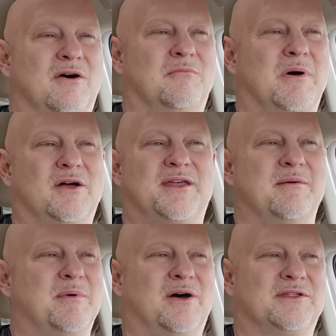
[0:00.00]

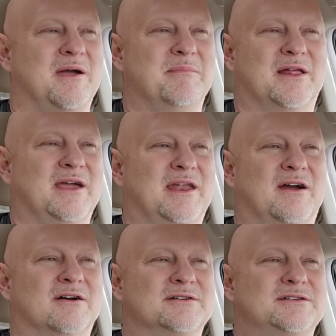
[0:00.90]

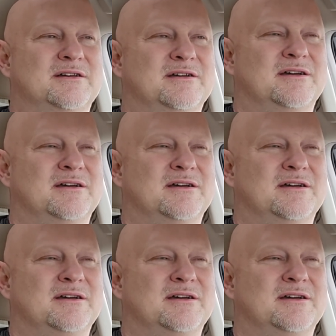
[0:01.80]
multi-millionaires.